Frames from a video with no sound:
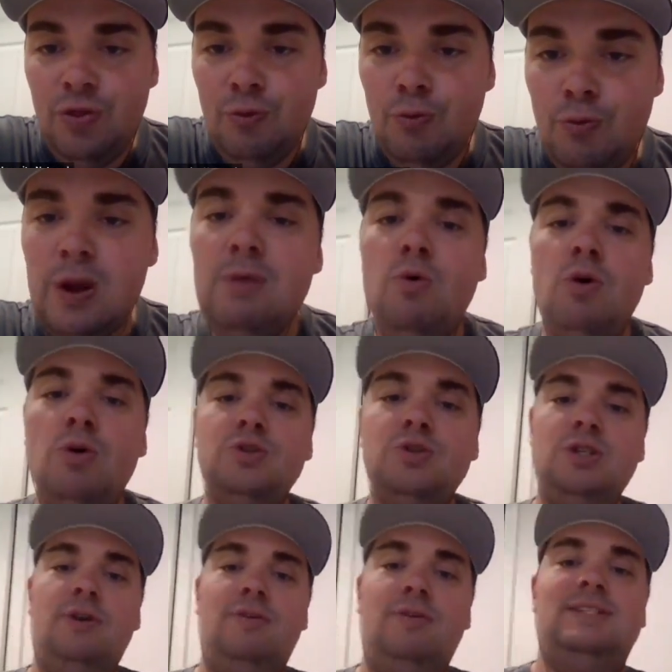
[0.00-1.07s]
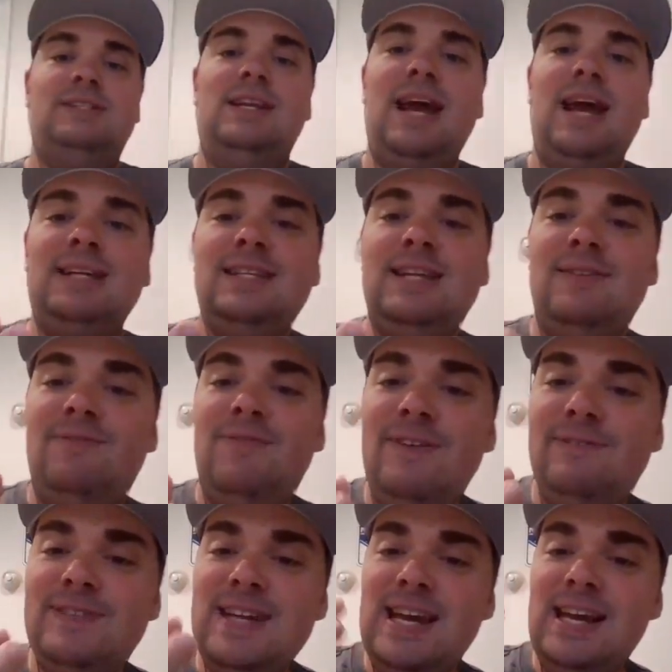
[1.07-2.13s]
3 World Series in
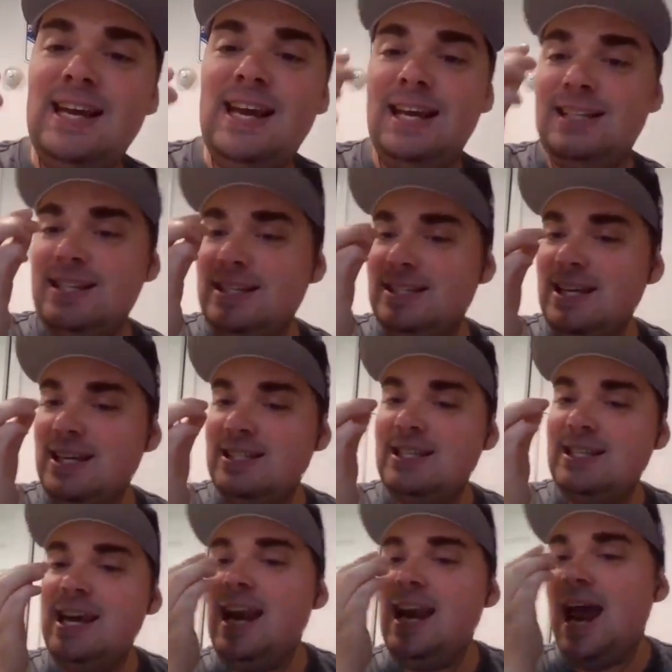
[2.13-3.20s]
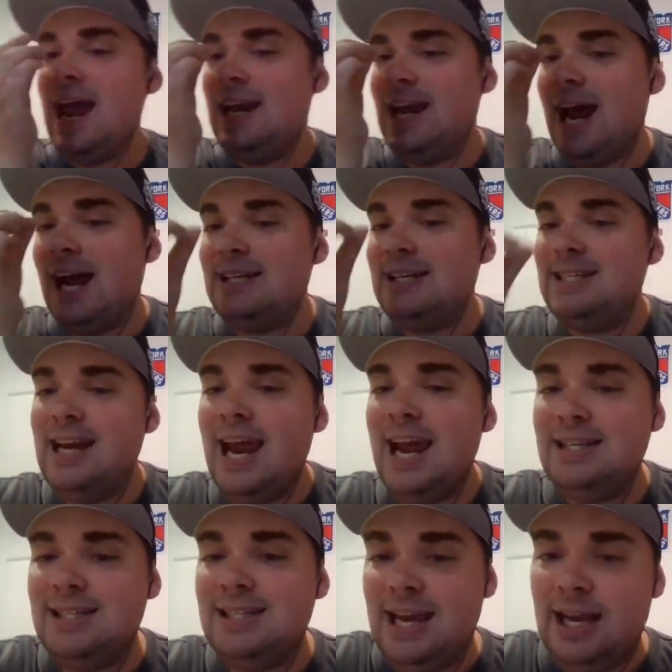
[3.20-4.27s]
1915, 1916, and
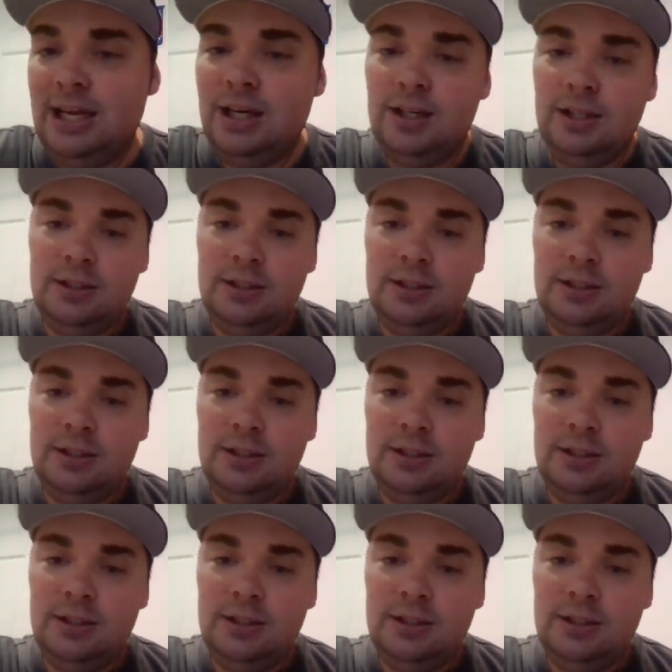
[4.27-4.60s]
1918.